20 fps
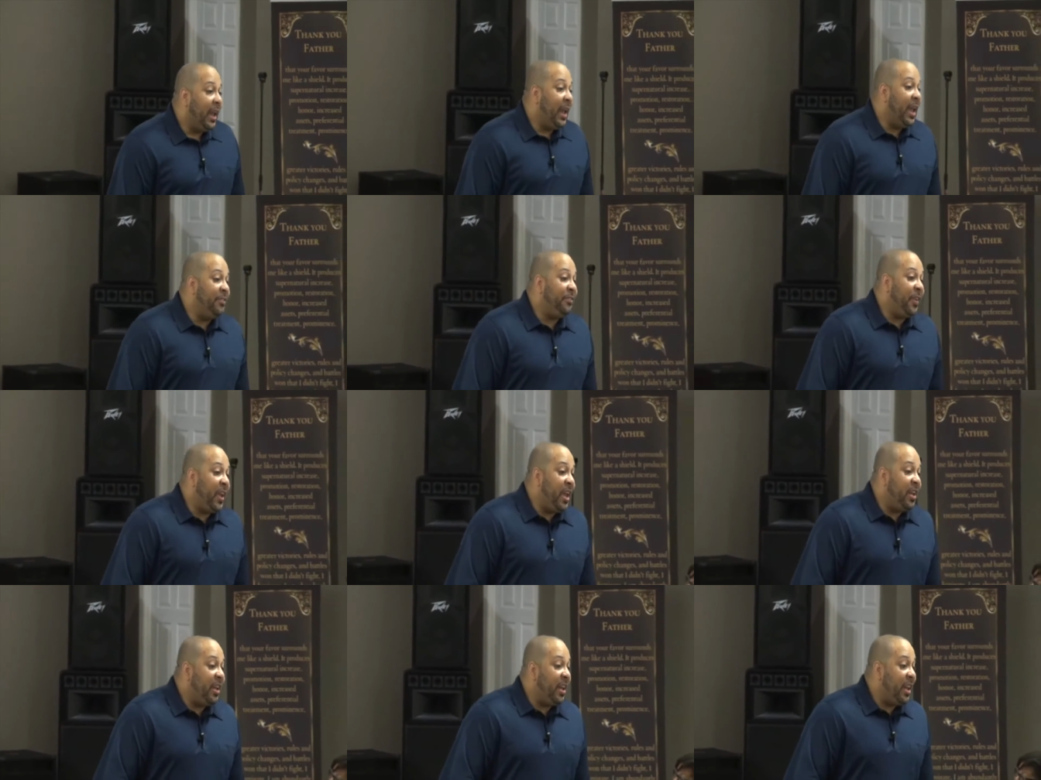If
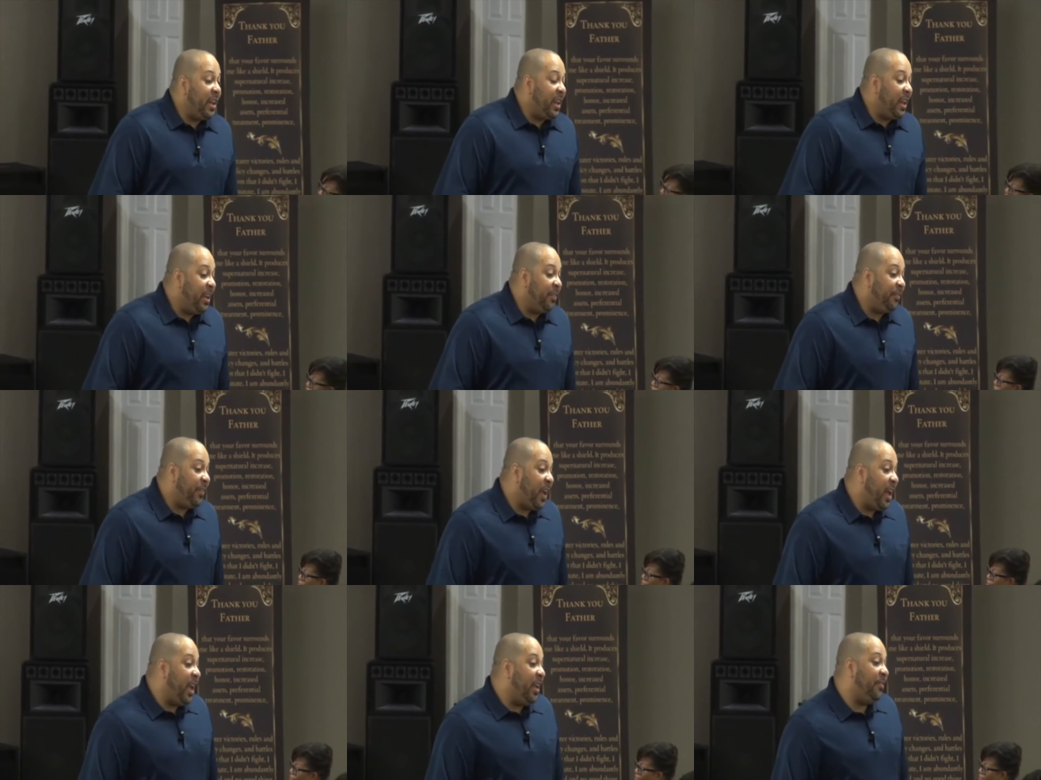if
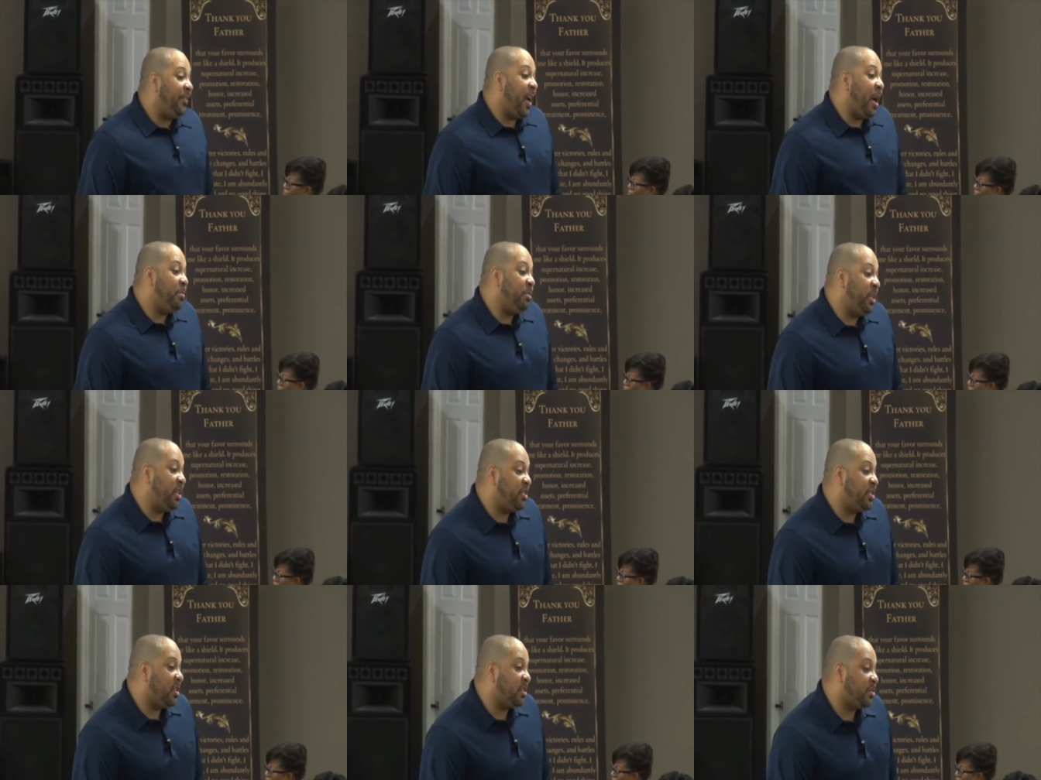if I, if I would
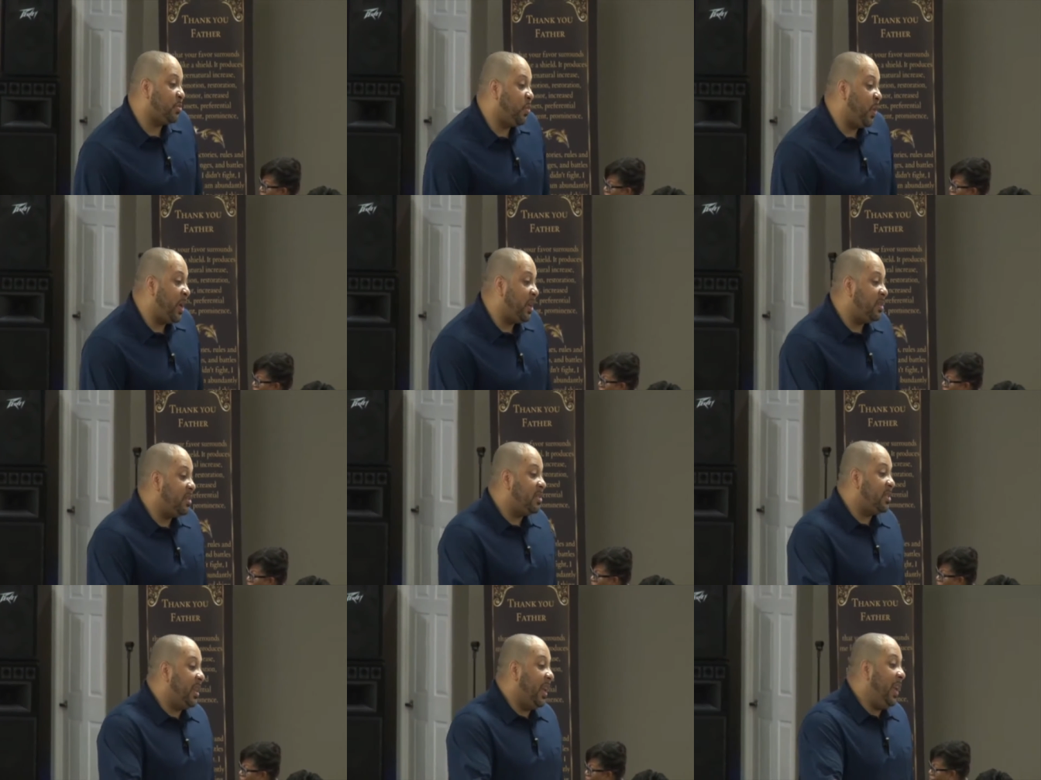have just went
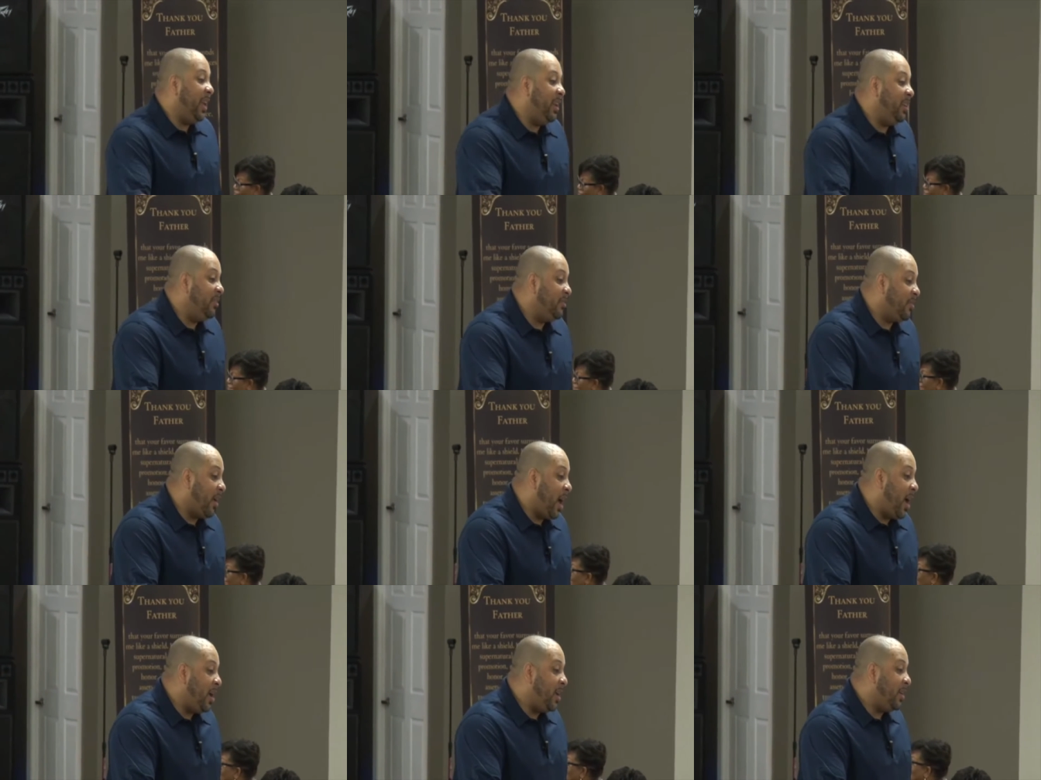and seen,
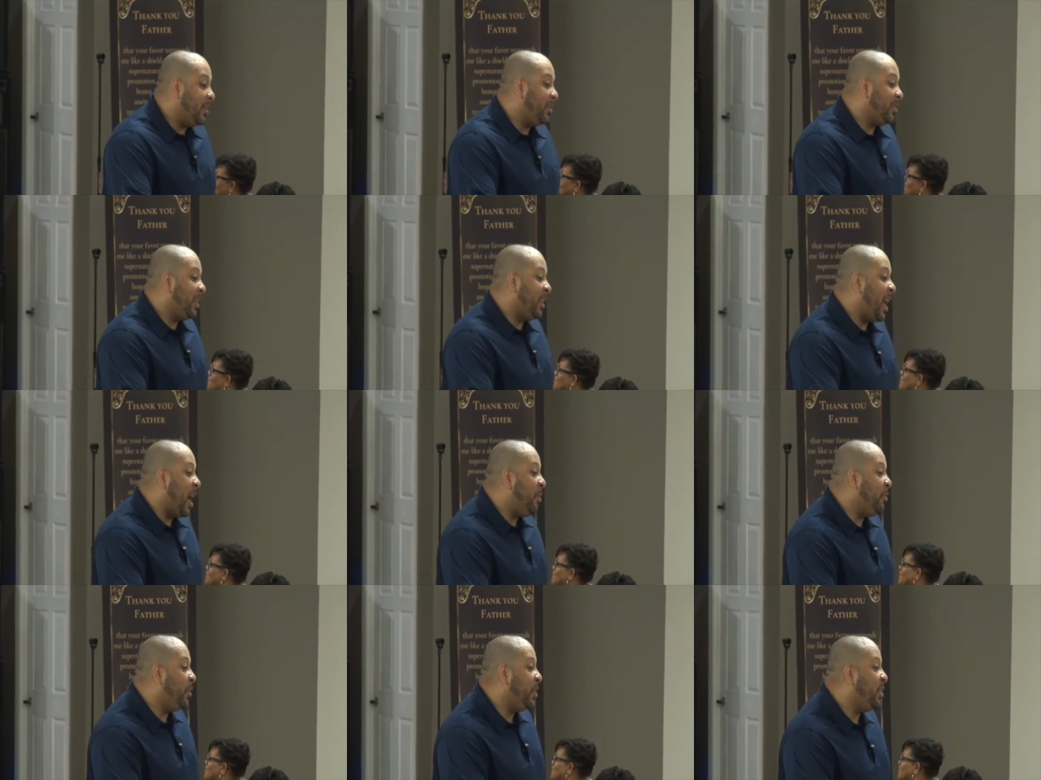right, then
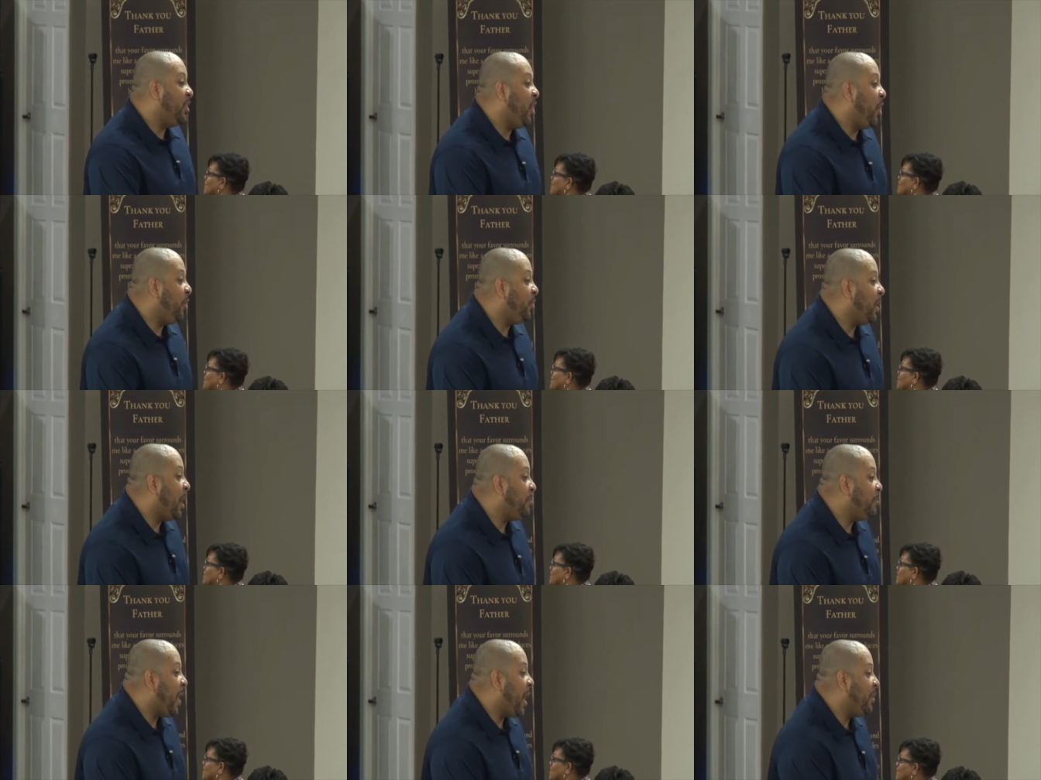I would have known.
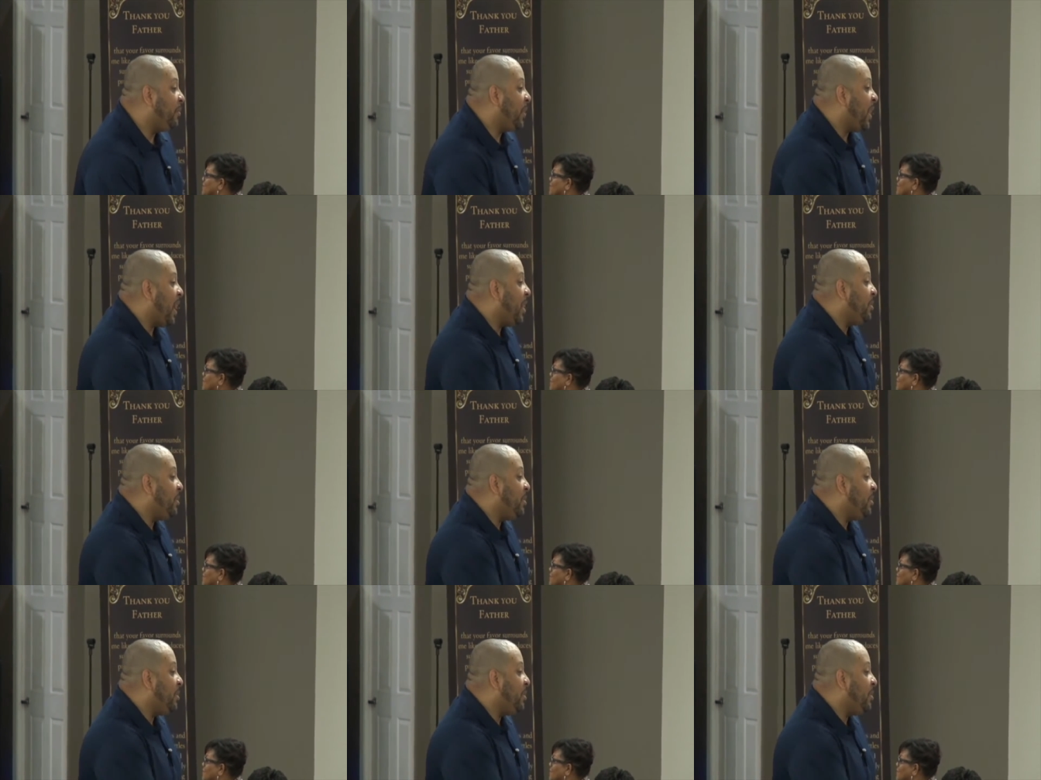I might when